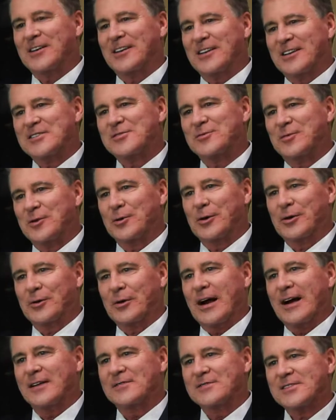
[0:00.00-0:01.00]
to these
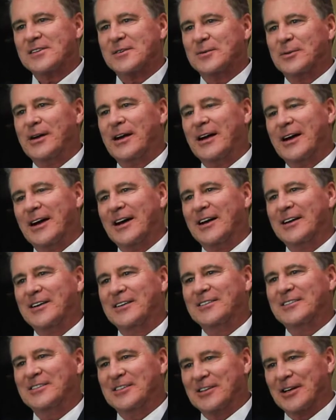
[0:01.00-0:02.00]
photographs that we had
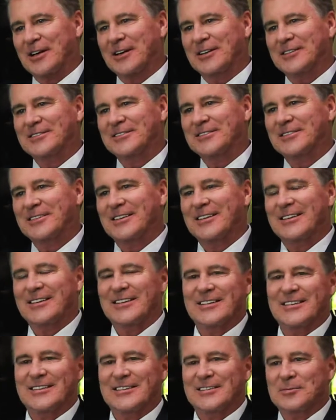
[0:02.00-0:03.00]
done,
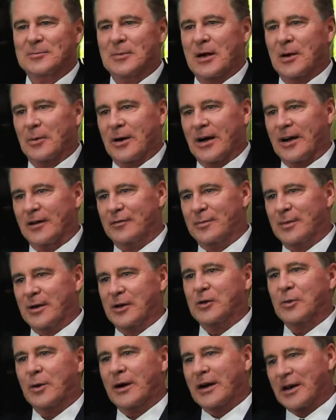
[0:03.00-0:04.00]
my wife,
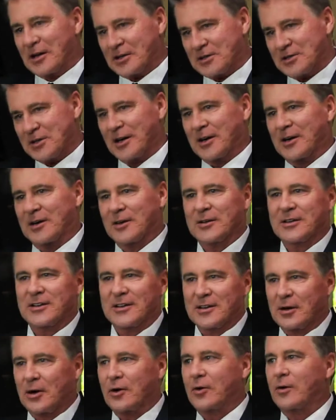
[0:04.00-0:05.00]
being 20 years younger, looked
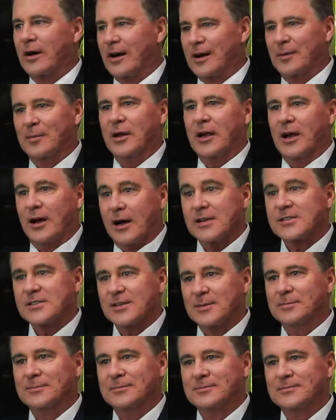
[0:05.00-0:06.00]
incredibly
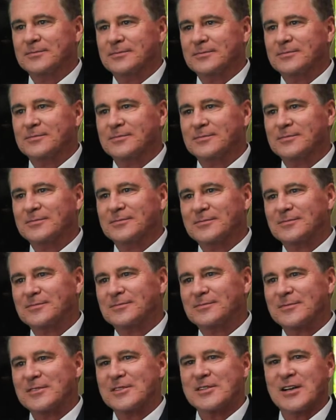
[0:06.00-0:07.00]
awesome,
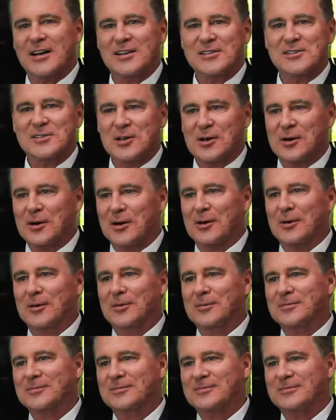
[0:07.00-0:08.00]
size
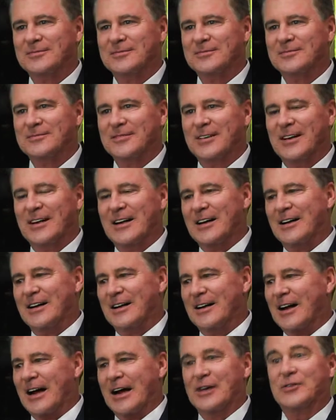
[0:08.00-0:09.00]
0.
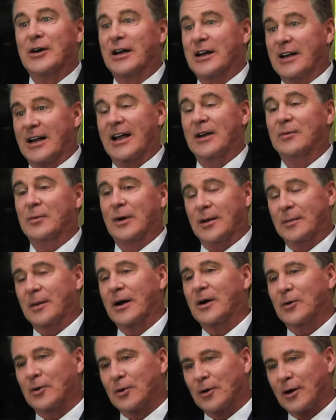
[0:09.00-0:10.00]
I tried to gain weight
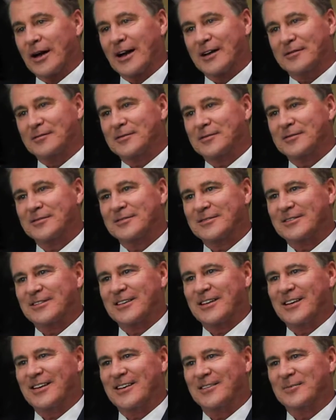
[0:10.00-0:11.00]
my whole life,
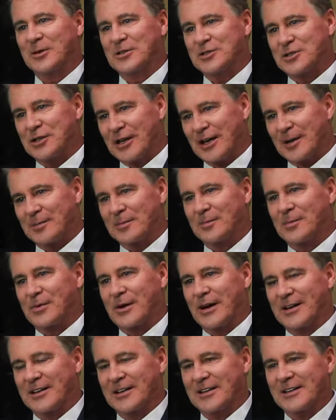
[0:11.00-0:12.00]
and when she got
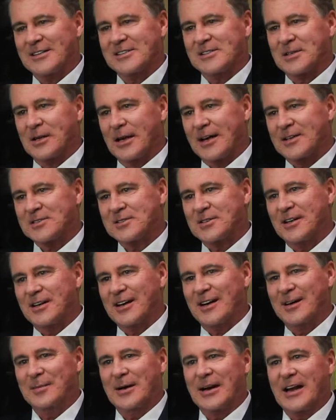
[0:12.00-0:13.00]
pregnant this last
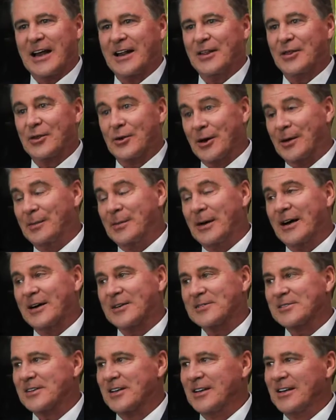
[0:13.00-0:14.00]
time, I gained 30
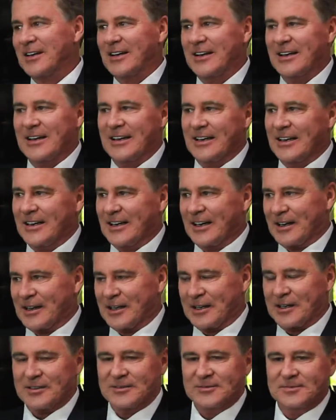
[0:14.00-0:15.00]
pounds, and I
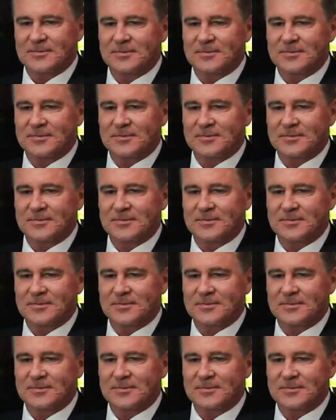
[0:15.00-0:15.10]
think,